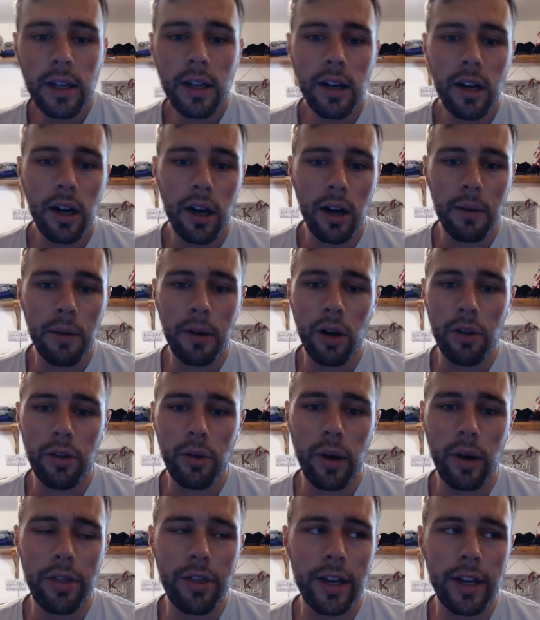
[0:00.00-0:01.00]

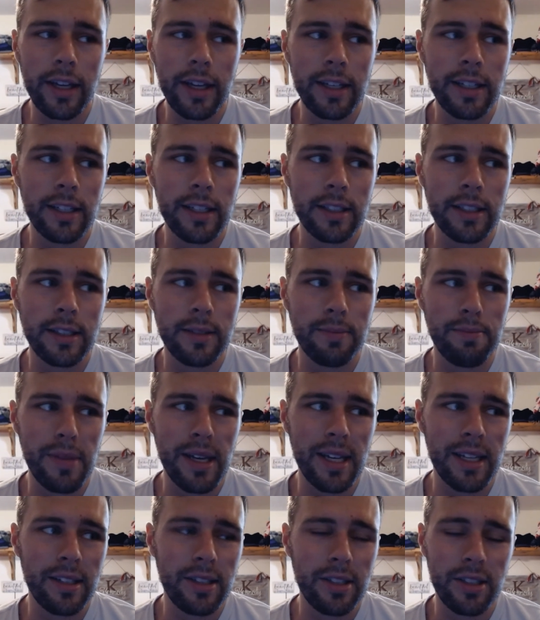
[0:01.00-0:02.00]
although I think it is
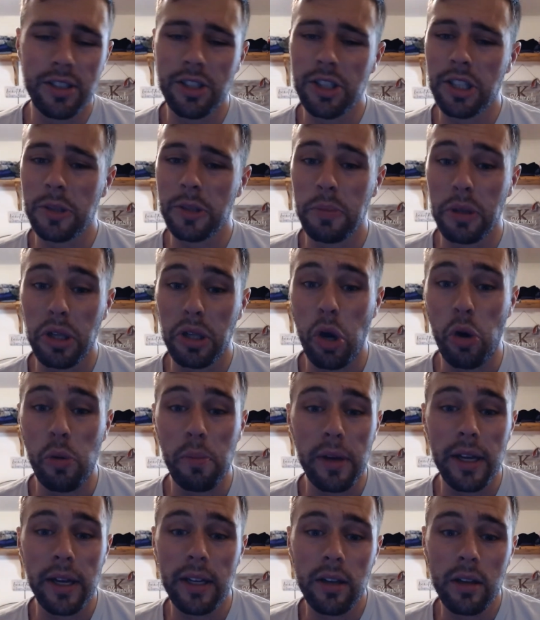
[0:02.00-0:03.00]
mid to just below
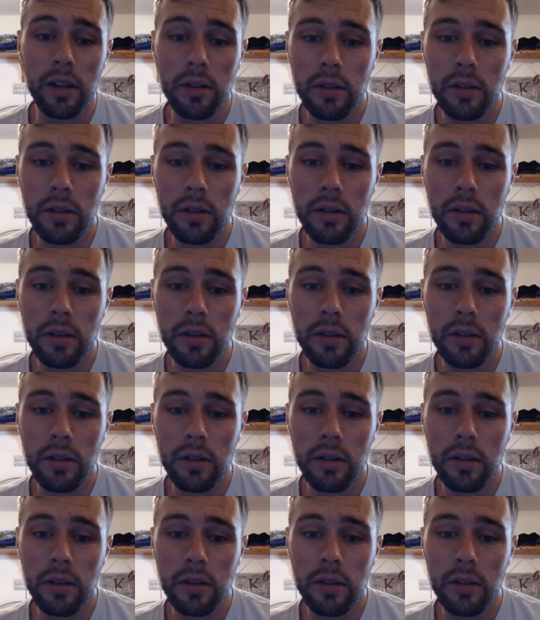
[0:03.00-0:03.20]
mid,